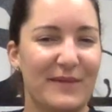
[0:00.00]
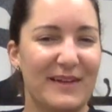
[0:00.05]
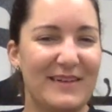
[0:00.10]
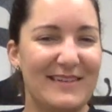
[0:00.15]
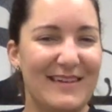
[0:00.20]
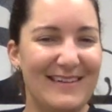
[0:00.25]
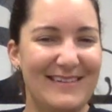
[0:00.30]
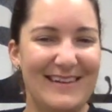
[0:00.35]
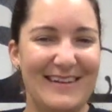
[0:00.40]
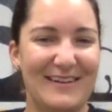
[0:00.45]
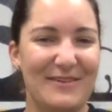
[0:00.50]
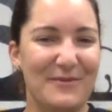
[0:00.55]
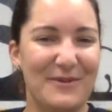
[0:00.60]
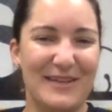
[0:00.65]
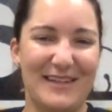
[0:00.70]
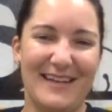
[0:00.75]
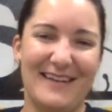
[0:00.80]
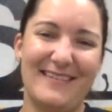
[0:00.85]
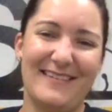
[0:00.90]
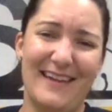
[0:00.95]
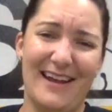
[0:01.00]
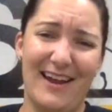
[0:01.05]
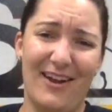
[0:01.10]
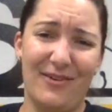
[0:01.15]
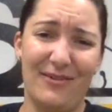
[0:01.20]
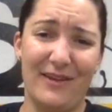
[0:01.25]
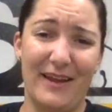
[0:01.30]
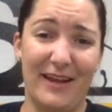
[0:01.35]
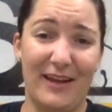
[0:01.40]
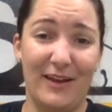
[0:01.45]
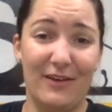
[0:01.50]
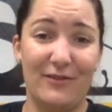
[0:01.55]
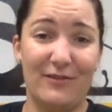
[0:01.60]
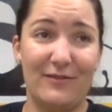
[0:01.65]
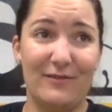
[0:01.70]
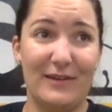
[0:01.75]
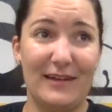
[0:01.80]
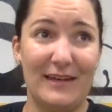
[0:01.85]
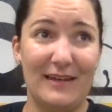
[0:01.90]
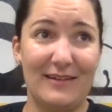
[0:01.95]
Doesn't really sound like a
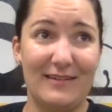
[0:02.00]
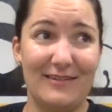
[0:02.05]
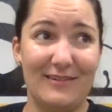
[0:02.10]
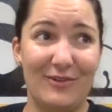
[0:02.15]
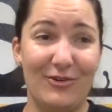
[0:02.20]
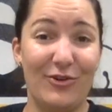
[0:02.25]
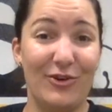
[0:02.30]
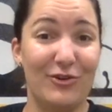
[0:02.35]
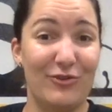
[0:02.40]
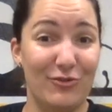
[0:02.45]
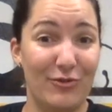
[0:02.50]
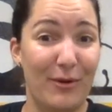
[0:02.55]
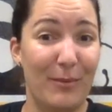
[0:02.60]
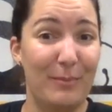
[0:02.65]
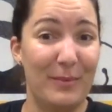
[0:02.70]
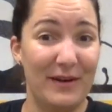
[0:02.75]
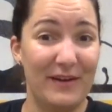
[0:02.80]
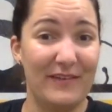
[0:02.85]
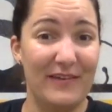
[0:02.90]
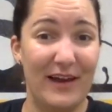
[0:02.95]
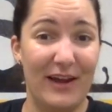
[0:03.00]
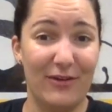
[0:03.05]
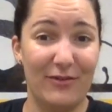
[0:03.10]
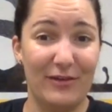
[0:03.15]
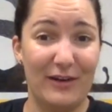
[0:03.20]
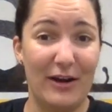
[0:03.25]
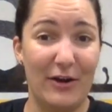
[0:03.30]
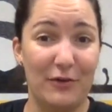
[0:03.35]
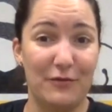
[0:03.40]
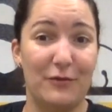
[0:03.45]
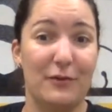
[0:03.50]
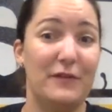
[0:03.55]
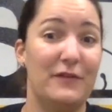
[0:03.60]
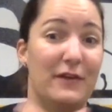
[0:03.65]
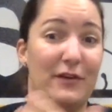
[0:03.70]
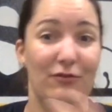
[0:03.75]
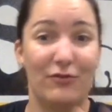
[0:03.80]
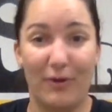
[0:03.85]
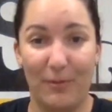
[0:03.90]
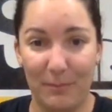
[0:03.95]
good trumpet sound,
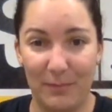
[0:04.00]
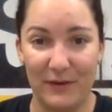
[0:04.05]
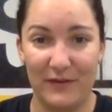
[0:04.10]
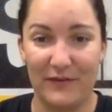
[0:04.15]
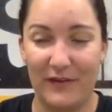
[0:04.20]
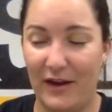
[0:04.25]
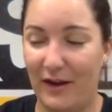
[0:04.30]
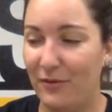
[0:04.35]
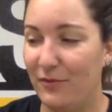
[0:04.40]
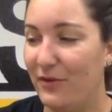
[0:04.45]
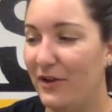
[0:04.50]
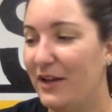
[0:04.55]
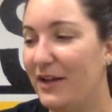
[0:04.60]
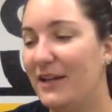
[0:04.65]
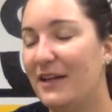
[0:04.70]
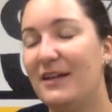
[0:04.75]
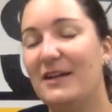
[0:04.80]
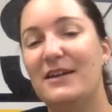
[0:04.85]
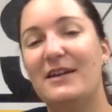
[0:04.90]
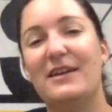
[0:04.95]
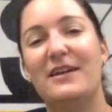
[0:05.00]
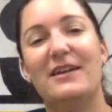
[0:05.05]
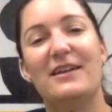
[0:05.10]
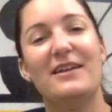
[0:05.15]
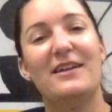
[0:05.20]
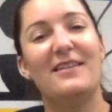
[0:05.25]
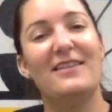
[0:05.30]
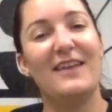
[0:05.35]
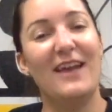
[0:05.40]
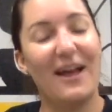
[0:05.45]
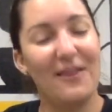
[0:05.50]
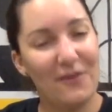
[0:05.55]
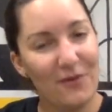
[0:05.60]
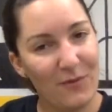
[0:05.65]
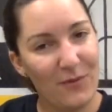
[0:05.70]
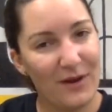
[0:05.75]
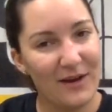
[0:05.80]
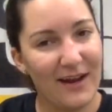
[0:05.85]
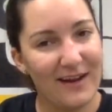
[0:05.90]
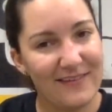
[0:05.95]
characteristic trumpet sound. The other
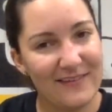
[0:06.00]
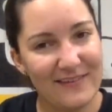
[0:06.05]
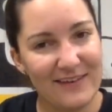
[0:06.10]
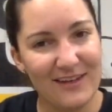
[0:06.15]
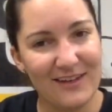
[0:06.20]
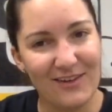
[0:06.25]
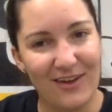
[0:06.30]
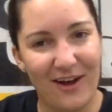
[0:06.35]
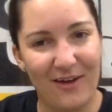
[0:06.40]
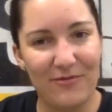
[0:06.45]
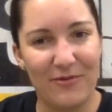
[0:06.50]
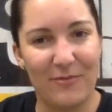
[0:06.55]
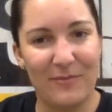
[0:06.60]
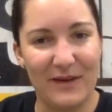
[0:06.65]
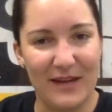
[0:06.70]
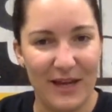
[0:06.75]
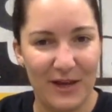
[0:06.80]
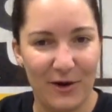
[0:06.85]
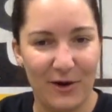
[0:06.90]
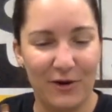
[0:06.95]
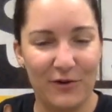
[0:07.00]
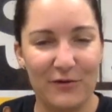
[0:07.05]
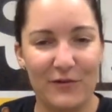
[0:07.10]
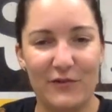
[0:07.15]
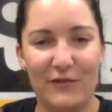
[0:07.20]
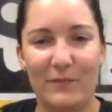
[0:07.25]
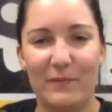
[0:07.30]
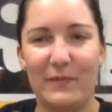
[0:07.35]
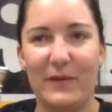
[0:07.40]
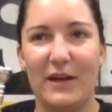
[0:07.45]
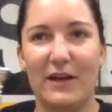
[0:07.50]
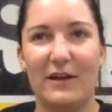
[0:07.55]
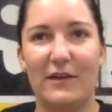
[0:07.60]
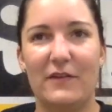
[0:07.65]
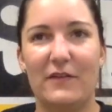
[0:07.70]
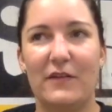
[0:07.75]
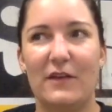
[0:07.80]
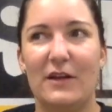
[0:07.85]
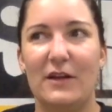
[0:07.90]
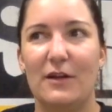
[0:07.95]
one I see a lot from beginners
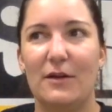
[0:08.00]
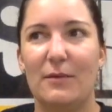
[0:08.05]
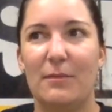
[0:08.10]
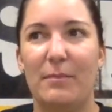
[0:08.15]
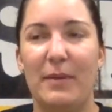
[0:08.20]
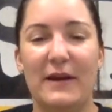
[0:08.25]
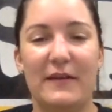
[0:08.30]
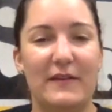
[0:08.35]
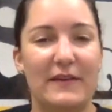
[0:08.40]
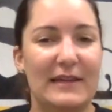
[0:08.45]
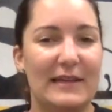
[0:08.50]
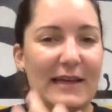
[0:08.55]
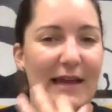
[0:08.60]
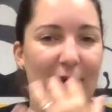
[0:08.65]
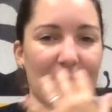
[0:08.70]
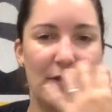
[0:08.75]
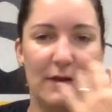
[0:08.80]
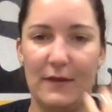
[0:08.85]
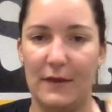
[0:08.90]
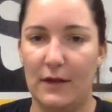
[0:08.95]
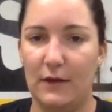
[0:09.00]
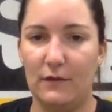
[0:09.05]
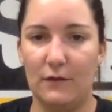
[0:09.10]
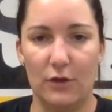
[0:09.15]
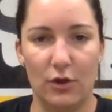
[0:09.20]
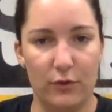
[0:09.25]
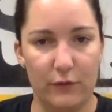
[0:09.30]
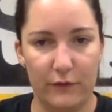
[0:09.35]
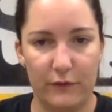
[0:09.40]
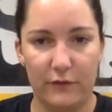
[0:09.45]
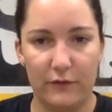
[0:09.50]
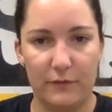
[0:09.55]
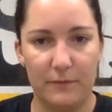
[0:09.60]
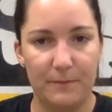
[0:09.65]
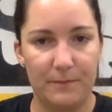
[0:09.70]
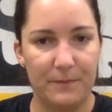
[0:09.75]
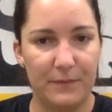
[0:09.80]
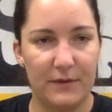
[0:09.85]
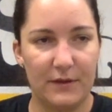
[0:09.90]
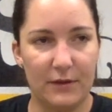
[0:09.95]
is basically everything is loose,
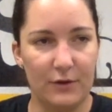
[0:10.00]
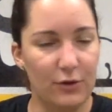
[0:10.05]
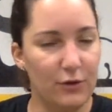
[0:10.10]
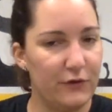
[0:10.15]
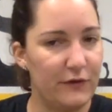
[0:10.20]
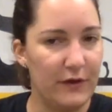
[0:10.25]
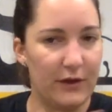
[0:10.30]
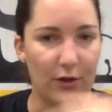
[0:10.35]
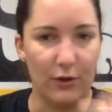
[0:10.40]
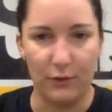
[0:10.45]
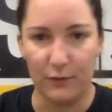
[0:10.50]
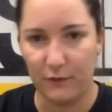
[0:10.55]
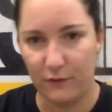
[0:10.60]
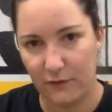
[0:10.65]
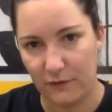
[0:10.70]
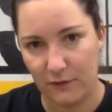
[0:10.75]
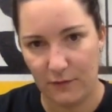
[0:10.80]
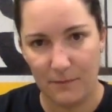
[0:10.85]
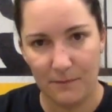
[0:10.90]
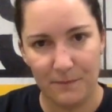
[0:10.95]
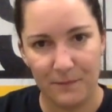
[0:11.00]
loosey-goose.